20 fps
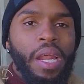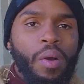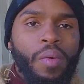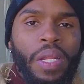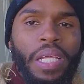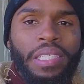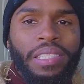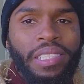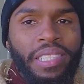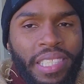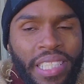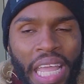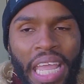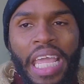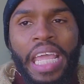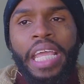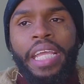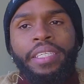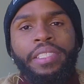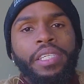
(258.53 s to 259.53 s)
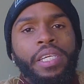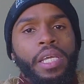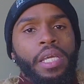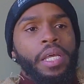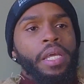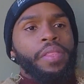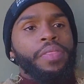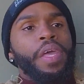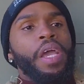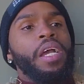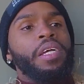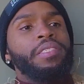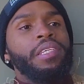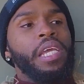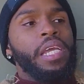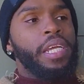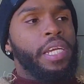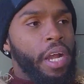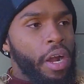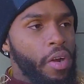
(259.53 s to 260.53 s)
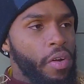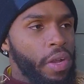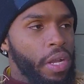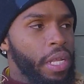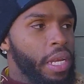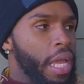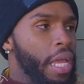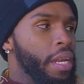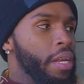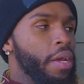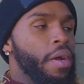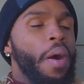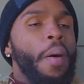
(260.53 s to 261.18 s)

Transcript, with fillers: on this stage, there's a curtain and